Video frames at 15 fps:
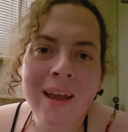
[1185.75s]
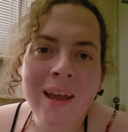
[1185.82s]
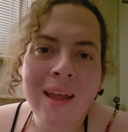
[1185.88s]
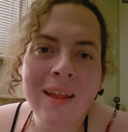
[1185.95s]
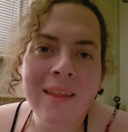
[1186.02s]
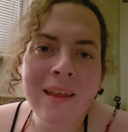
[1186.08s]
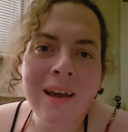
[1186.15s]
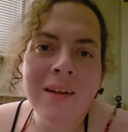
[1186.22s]

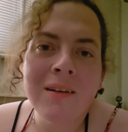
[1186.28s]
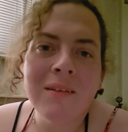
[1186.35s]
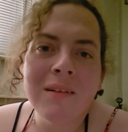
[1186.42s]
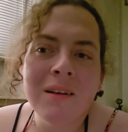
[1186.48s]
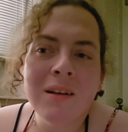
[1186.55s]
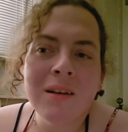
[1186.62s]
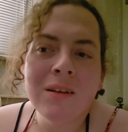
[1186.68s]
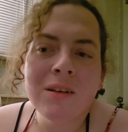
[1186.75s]
and that
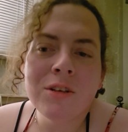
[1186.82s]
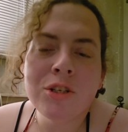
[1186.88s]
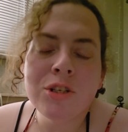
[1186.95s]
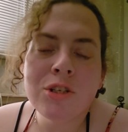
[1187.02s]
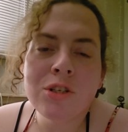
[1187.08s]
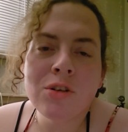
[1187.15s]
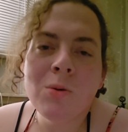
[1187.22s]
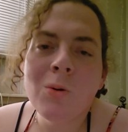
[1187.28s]

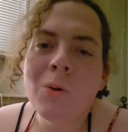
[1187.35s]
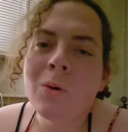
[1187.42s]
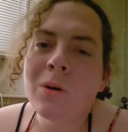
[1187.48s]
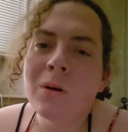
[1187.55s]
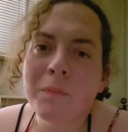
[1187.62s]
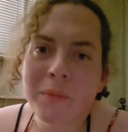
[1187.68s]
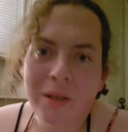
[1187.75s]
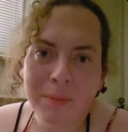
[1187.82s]

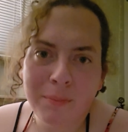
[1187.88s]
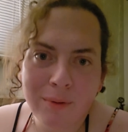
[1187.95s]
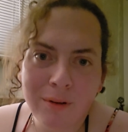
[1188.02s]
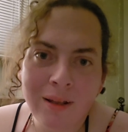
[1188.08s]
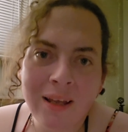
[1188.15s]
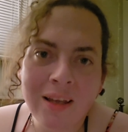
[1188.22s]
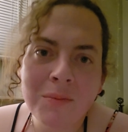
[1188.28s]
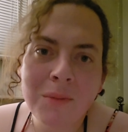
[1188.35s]
shoehorn people
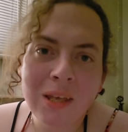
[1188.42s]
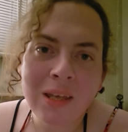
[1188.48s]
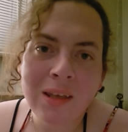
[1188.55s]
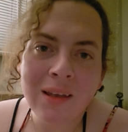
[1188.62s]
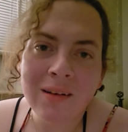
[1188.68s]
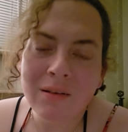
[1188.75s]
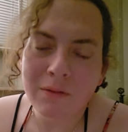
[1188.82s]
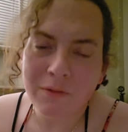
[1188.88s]
like me
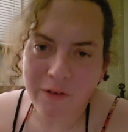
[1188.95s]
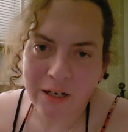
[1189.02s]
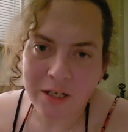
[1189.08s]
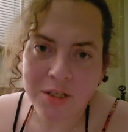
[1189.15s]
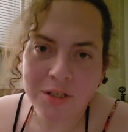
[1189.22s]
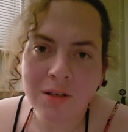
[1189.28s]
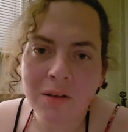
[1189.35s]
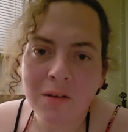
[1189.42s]
into
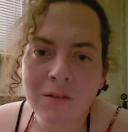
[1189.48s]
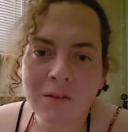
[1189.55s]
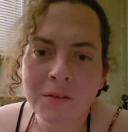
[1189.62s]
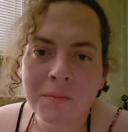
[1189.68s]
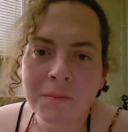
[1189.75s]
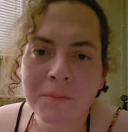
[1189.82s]
fetishes.